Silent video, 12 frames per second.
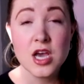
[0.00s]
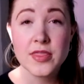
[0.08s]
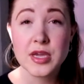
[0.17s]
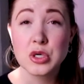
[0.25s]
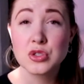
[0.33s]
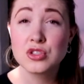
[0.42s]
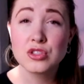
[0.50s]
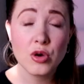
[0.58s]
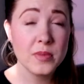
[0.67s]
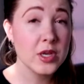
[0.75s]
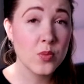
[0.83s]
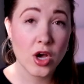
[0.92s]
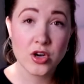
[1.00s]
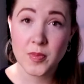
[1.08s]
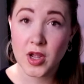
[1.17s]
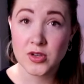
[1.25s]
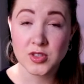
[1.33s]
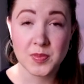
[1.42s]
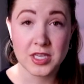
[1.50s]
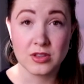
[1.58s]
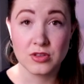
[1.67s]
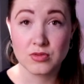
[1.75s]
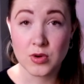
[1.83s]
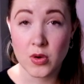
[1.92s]
There are so many water bottles being
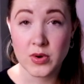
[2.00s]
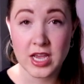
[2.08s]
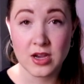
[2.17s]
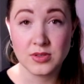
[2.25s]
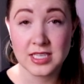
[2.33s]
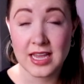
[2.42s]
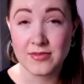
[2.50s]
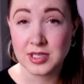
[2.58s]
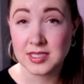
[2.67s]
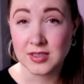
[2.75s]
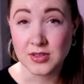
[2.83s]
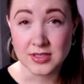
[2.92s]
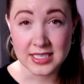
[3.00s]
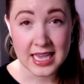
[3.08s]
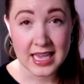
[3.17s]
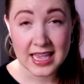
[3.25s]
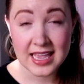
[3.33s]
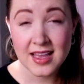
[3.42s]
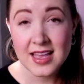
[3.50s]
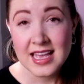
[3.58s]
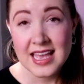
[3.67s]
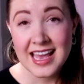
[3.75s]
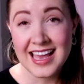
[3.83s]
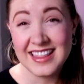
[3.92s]
thrown out every single day,
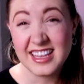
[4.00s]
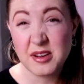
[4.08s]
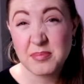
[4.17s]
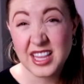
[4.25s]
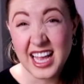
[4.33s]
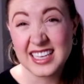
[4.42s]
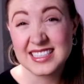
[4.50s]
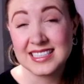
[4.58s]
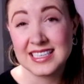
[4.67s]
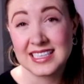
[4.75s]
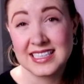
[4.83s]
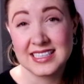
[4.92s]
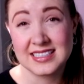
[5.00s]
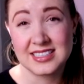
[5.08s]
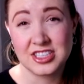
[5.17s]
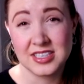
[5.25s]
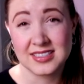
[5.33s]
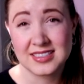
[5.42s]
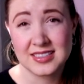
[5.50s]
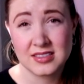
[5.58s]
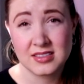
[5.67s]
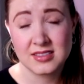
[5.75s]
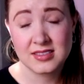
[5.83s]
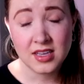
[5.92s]
and that plastic is
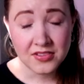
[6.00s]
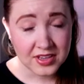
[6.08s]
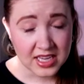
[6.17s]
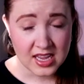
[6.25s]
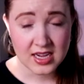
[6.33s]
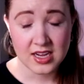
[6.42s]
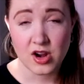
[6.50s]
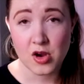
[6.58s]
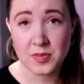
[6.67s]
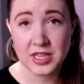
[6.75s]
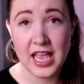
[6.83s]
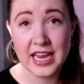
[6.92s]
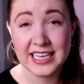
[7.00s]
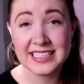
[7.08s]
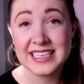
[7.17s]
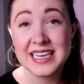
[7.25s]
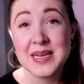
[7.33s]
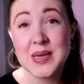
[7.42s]
just suffocating our planet.